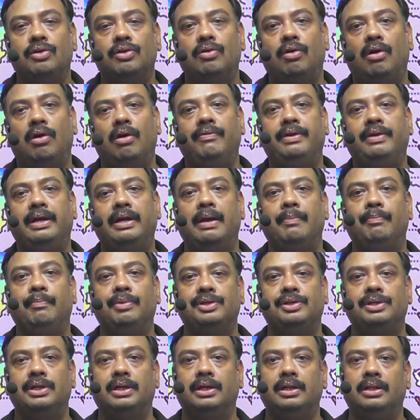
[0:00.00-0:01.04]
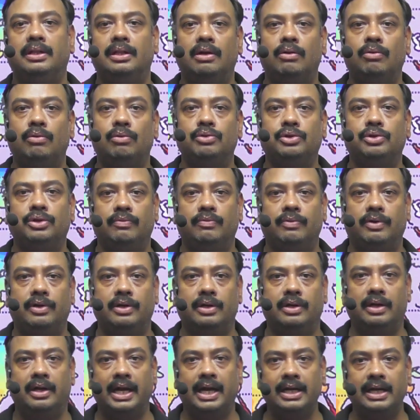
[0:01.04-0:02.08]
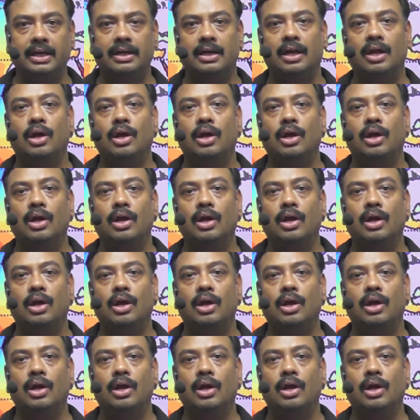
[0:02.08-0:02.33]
of temperature in the ocean water, right?